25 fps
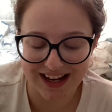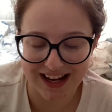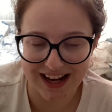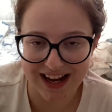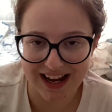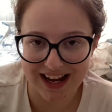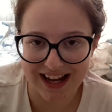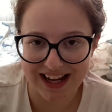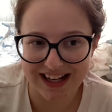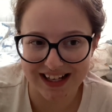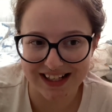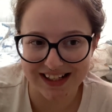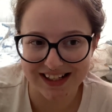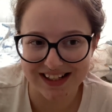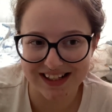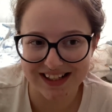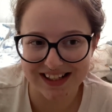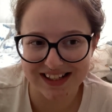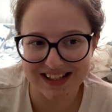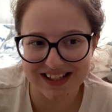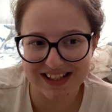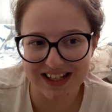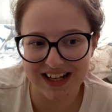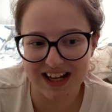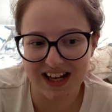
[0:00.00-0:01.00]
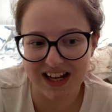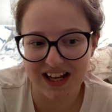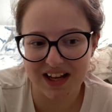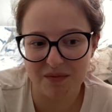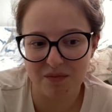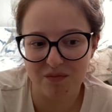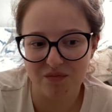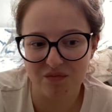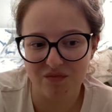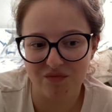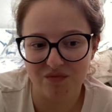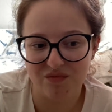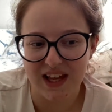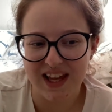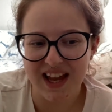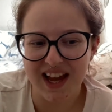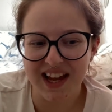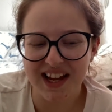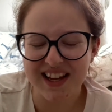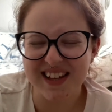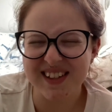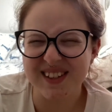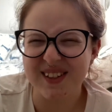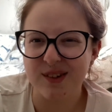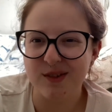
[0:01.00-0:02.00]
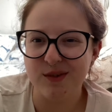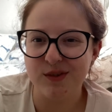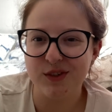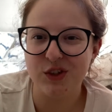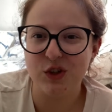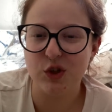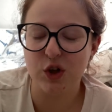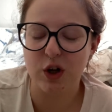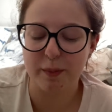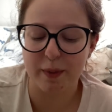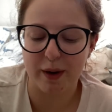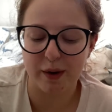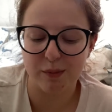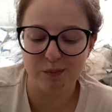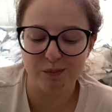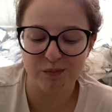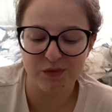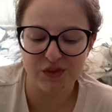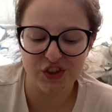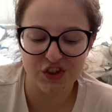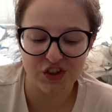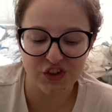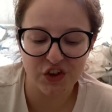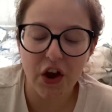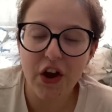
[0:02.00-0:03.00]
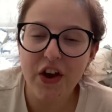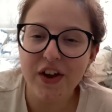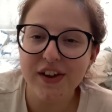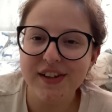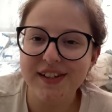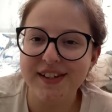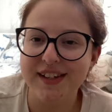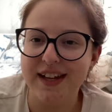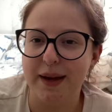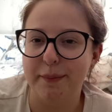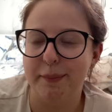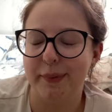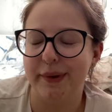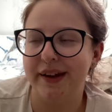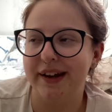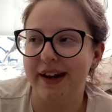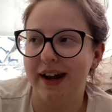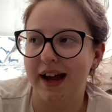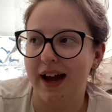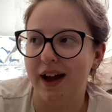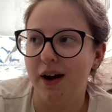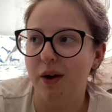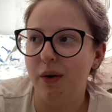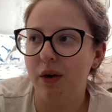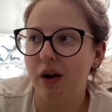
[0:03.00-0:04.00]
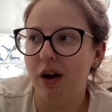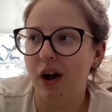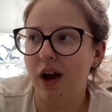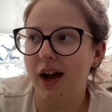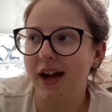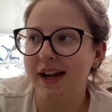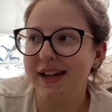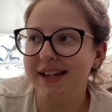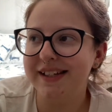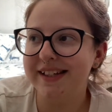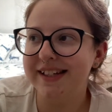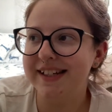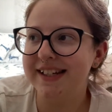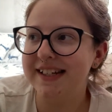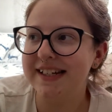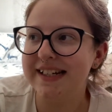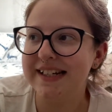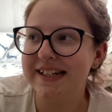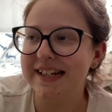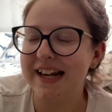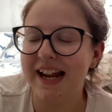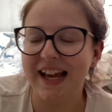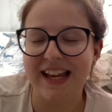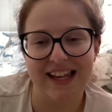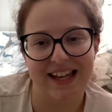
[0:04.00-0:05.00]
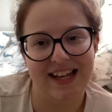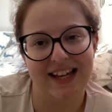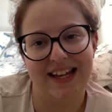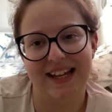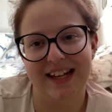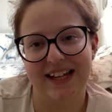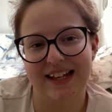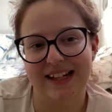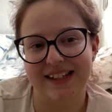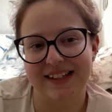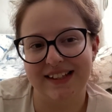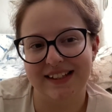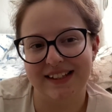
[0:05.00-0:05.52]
And yeah, I guess I'll just talk about Circe a bit now. I didn't like her.